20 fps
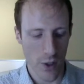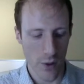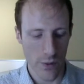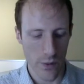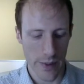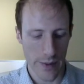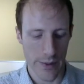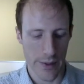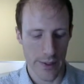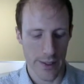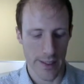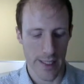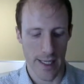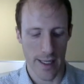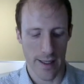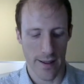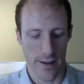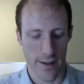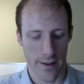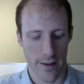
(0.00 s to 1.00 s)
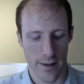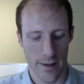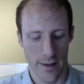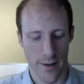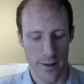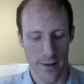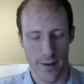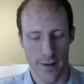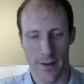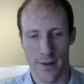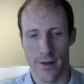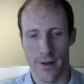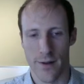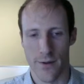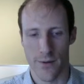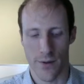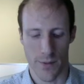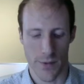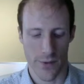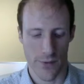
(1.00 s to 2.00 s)
we will take
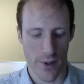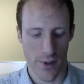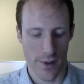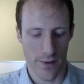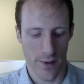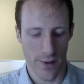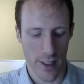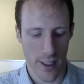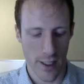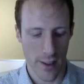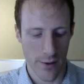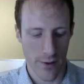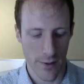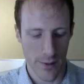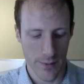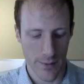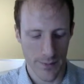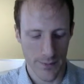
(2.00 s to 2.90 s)
from the front of the queue,